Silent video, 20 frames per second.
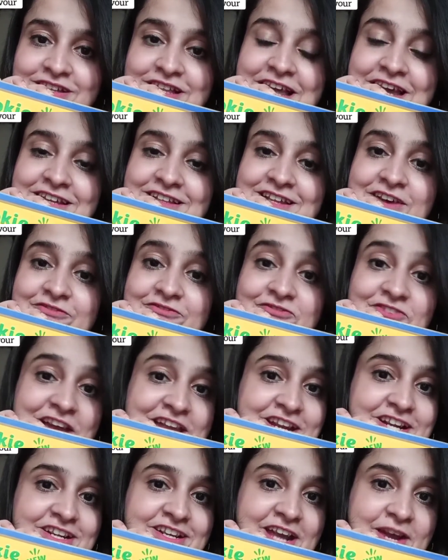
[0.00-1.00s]
Like, they're
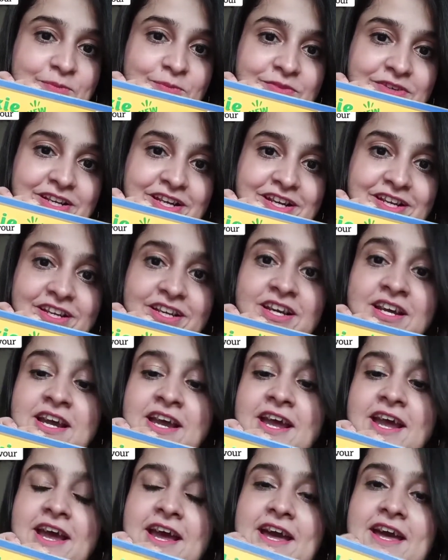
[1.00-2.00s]
very tempting.
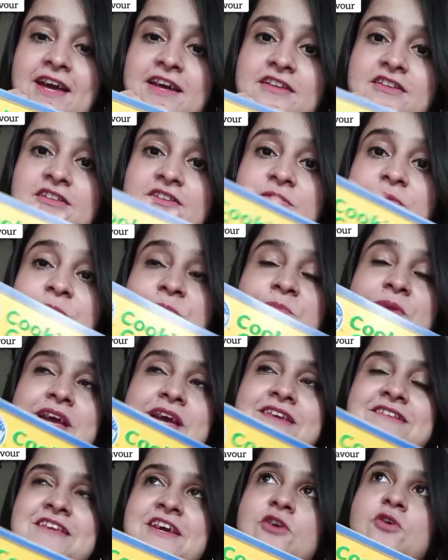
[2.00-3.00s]
And the
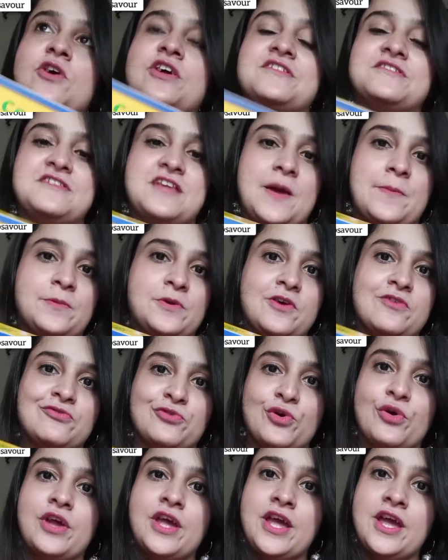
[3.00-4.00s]
basic concept of
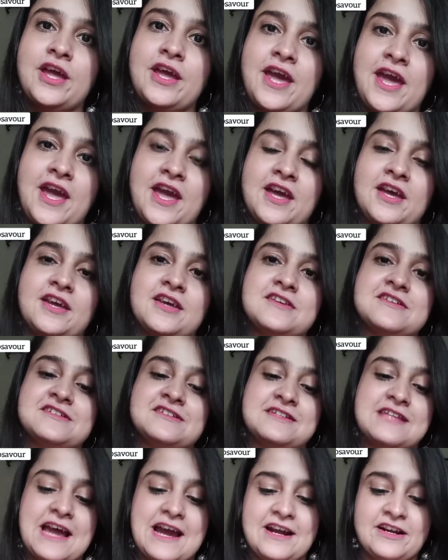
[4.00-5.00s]
cookie cake
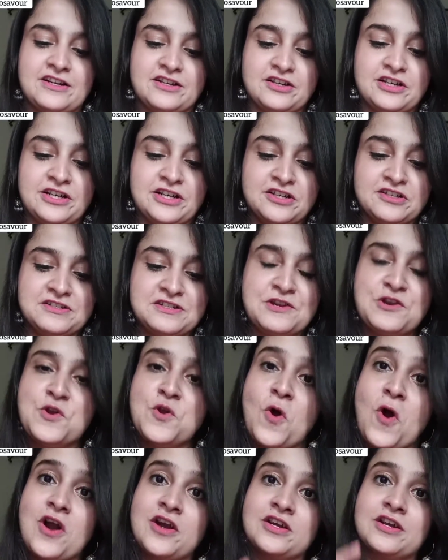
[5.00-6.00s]
is that it is
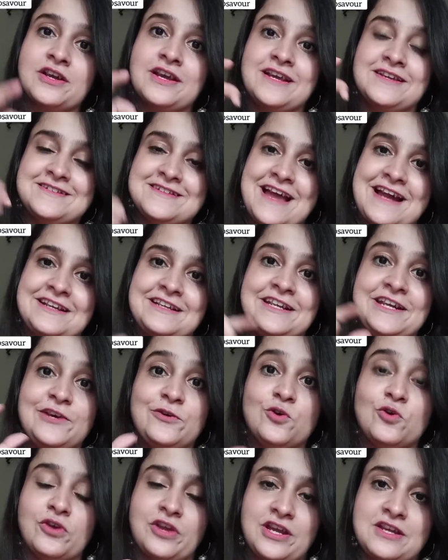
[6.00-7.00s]
not exactly
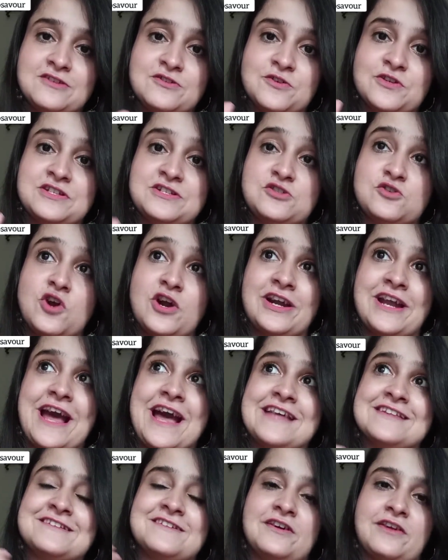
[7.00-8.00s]
cookie, so it's not
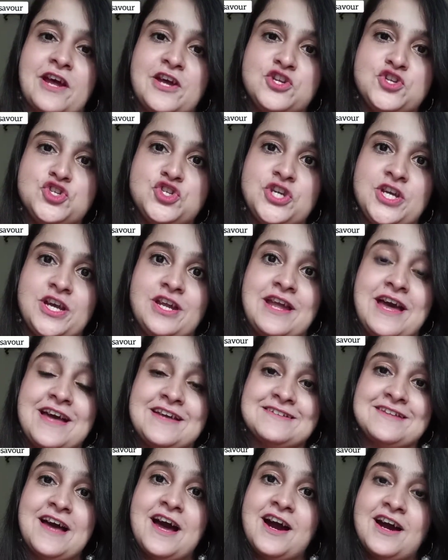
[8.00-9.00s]
as crunchy and
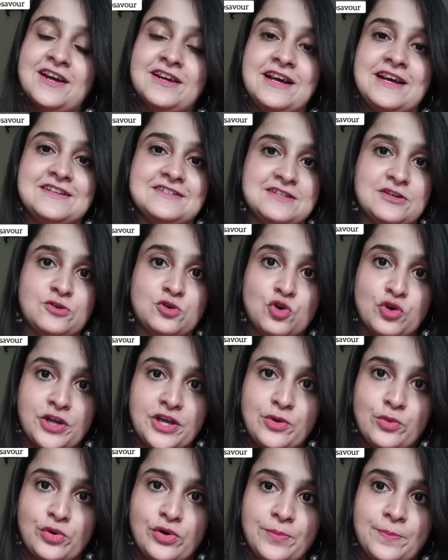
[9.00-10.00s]
as hard as a
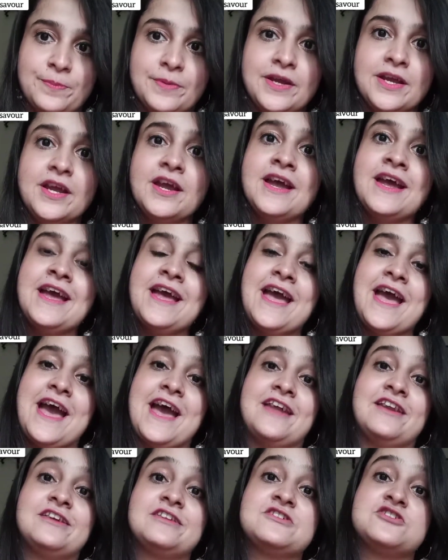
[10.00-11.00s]
cookie would be,
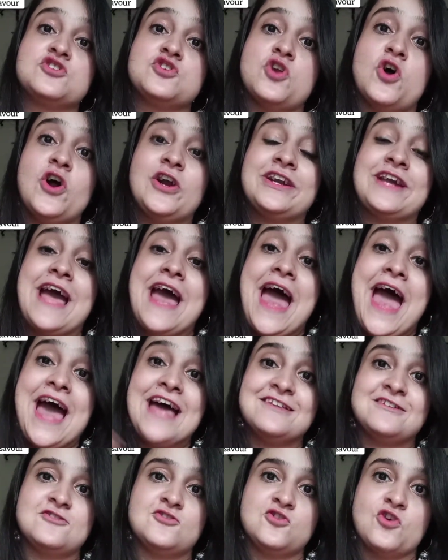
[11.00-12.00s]
and it's not
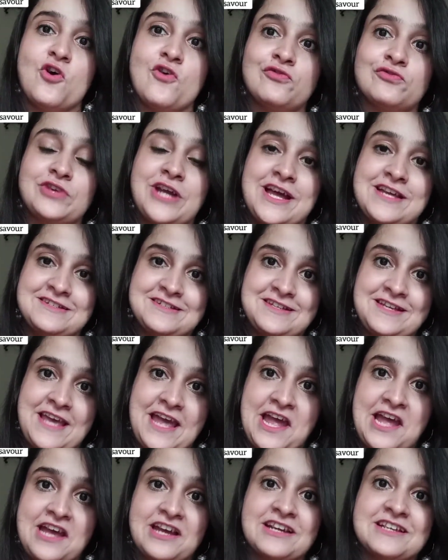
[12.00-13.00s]
as soft as
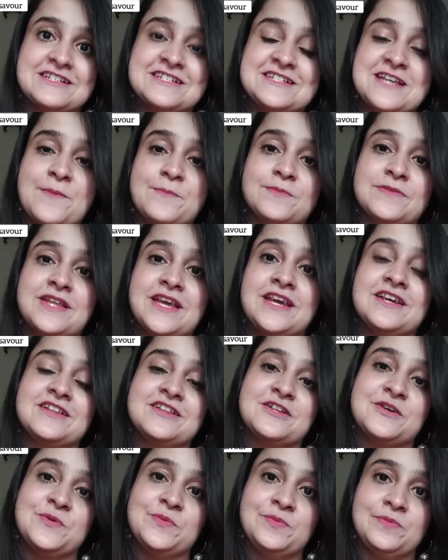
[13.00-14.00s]
cake. It's something
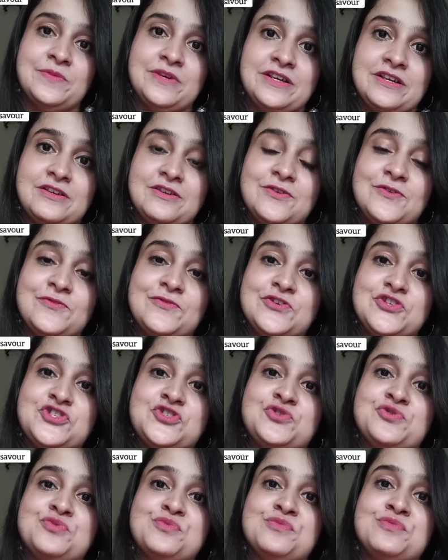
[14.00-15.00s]
in the middle
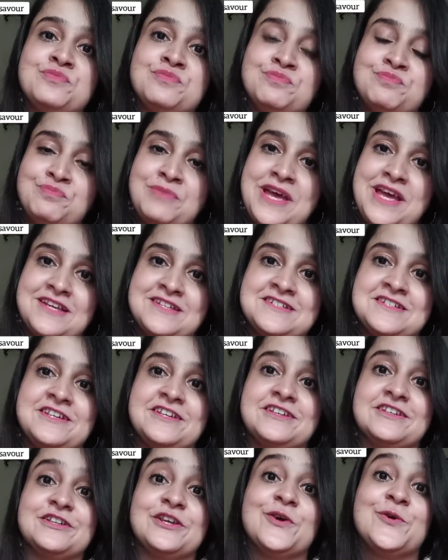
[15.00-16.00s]
which makes
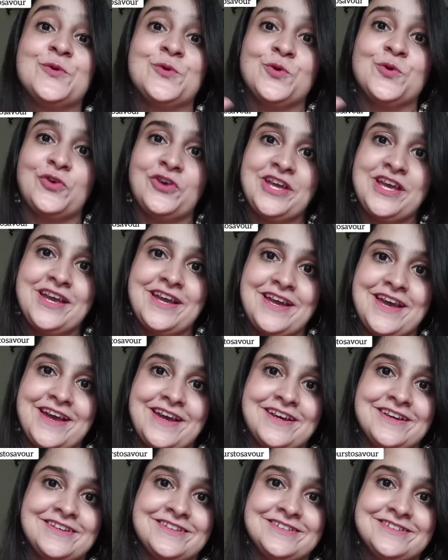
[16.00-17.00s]
it the cookie
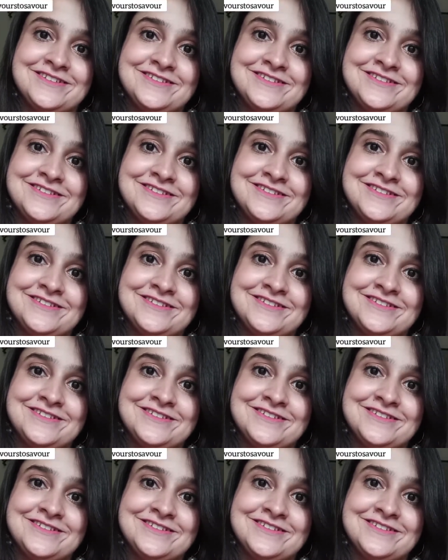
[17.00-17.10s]
cake.